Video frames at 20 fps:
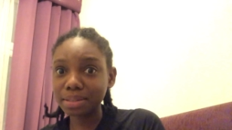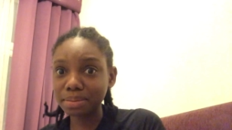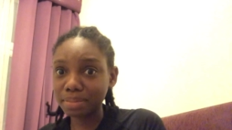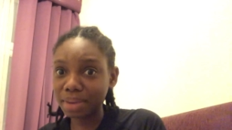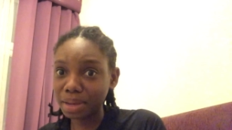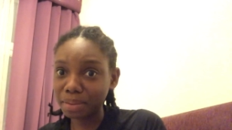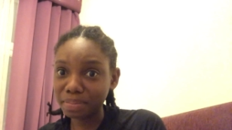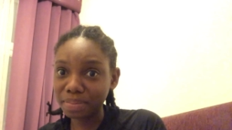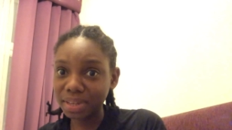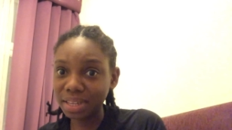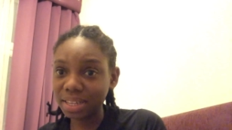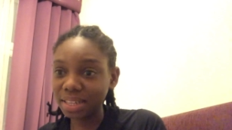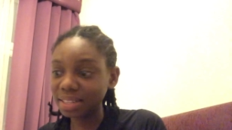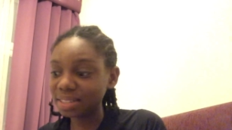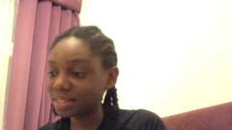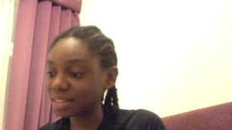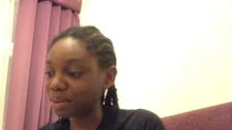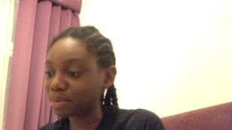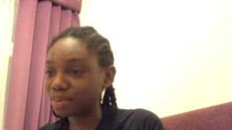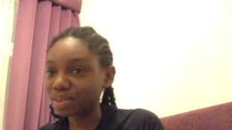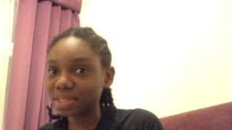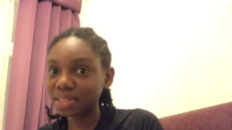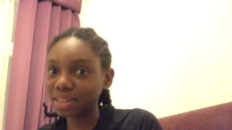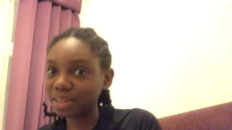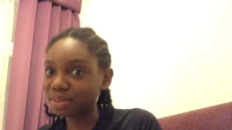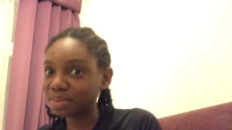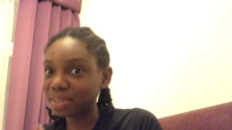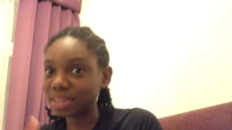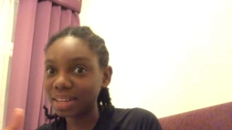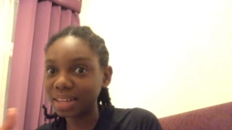my place, that was
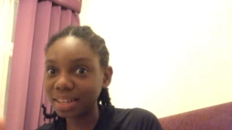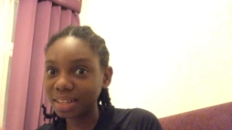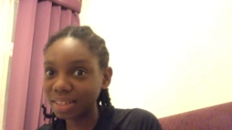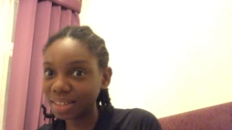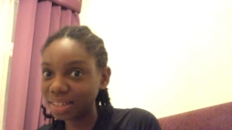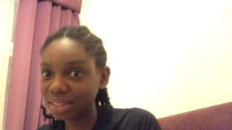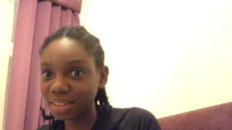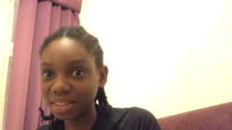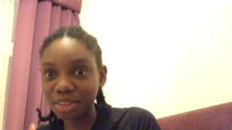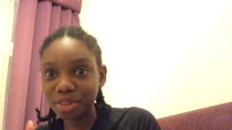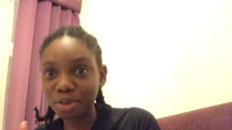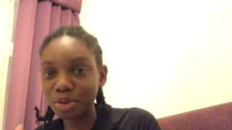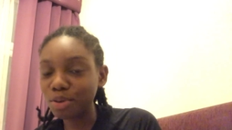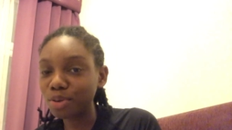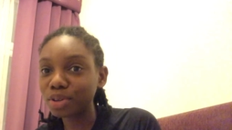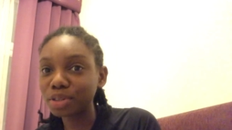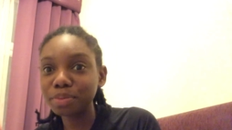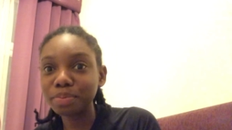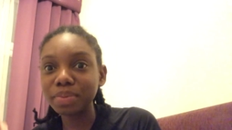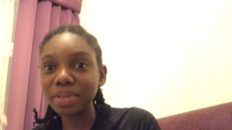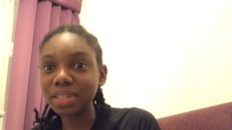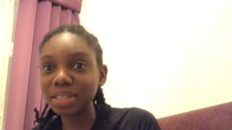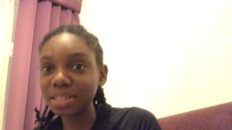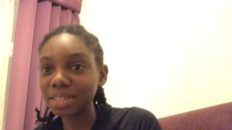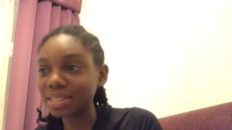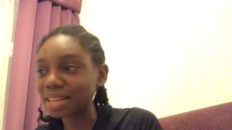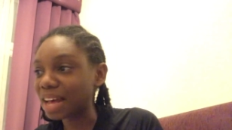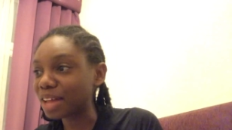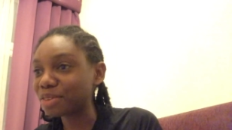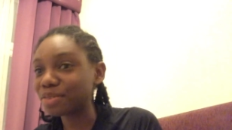another God,
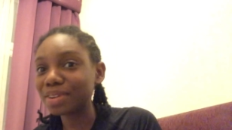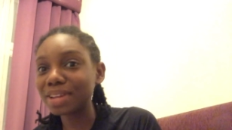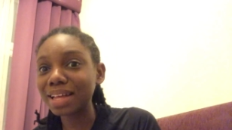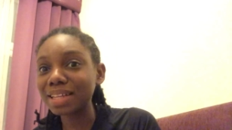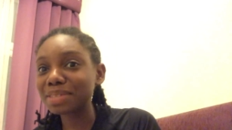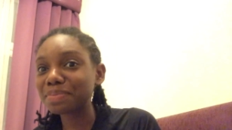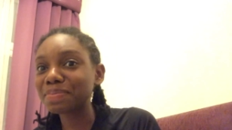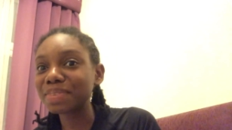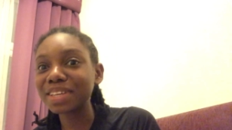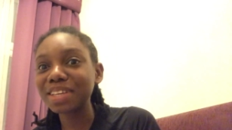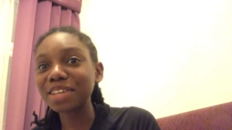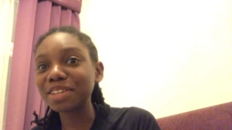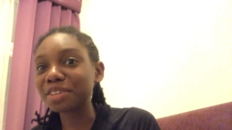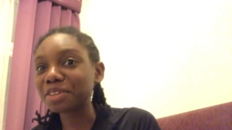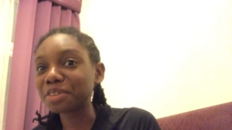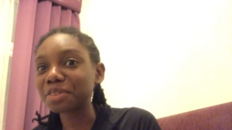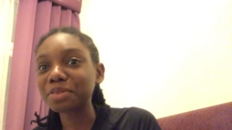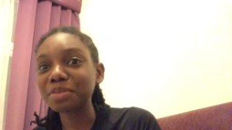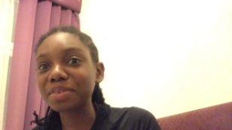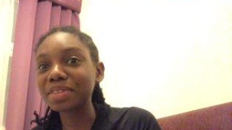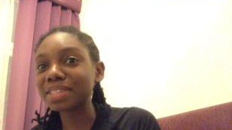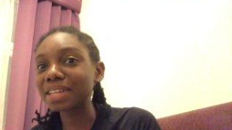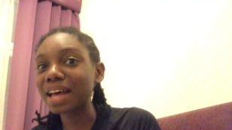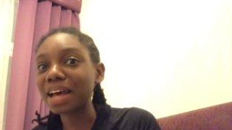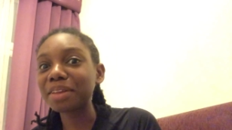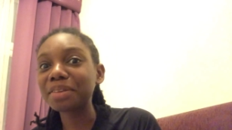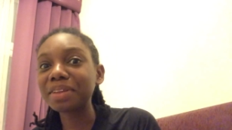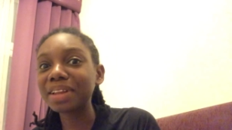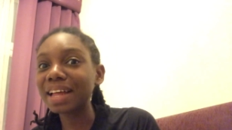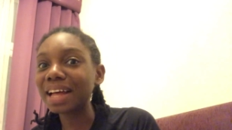please, another speaking in tongues,
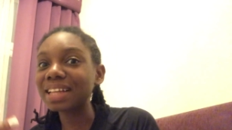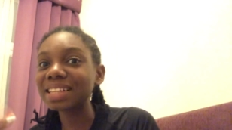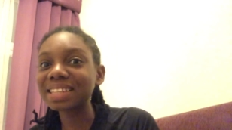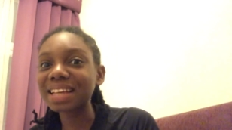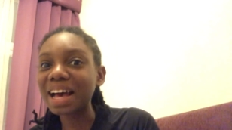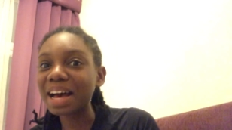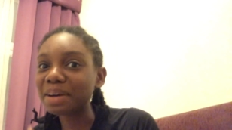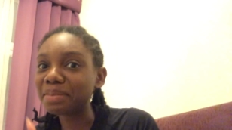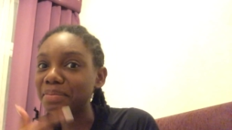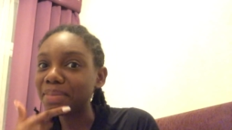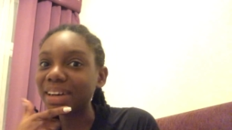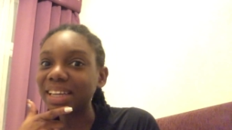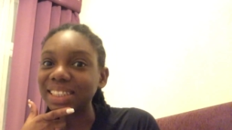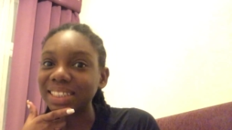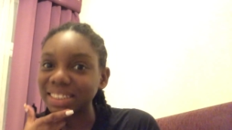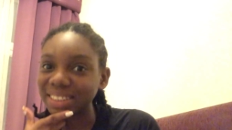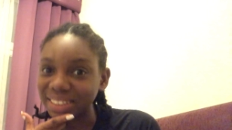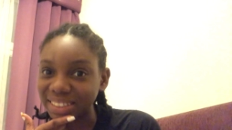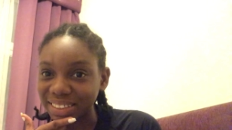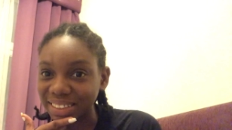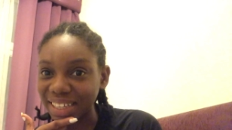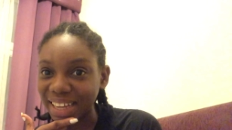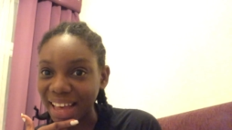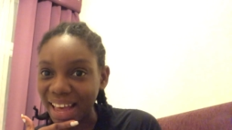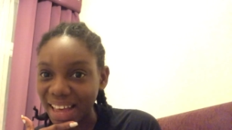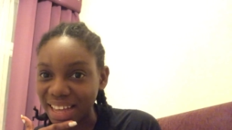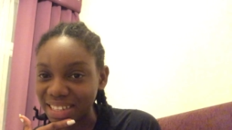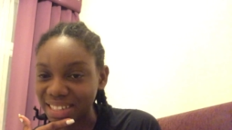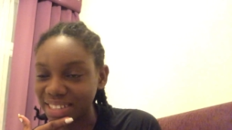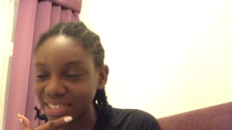another scabashing,
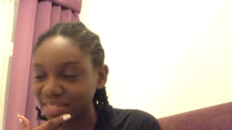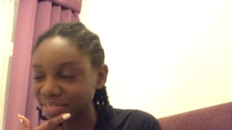guys.